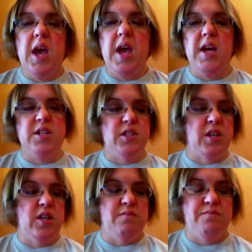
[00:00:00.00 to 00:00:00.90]

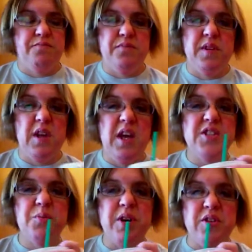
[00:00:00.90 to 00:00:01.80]
and
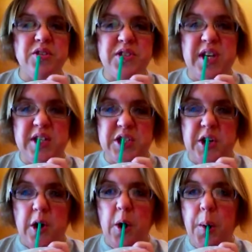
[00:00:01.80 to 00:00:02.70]
it's one of those things, you
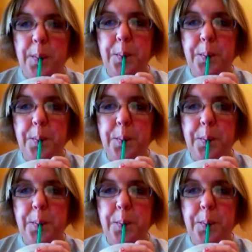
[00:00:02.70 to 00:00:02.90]
know?